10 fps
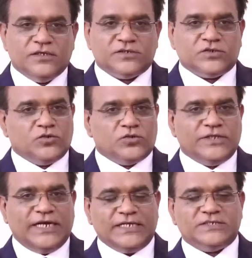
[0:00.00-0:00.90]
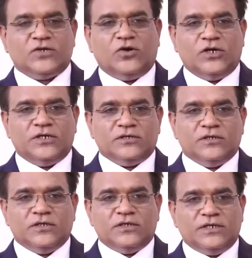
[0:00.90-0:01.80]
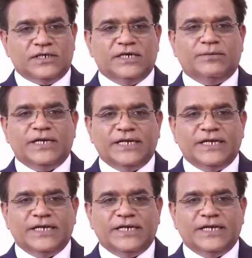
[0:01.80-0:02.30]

So that is called double